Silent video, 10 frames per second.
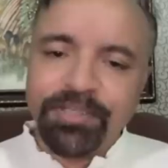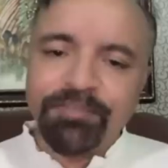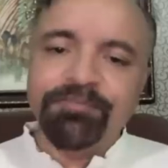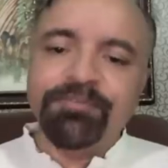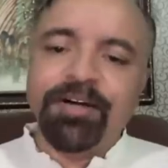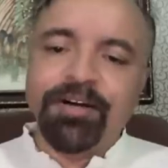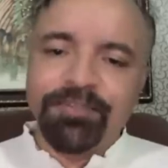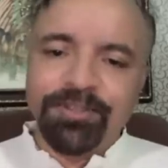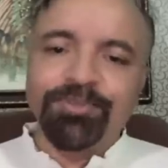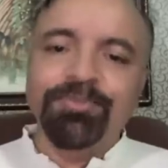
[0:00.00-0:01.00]
give
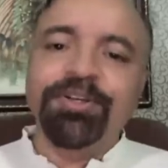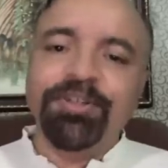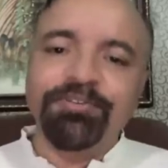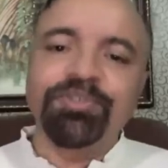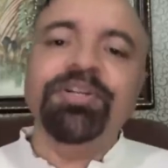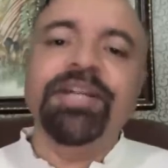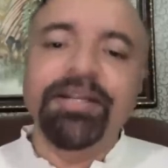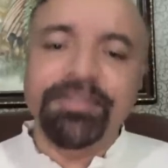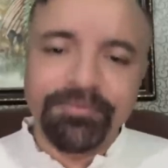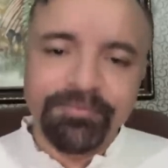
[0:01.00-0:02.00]
half a kilometer of your
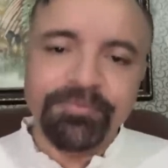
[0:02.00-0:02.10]
land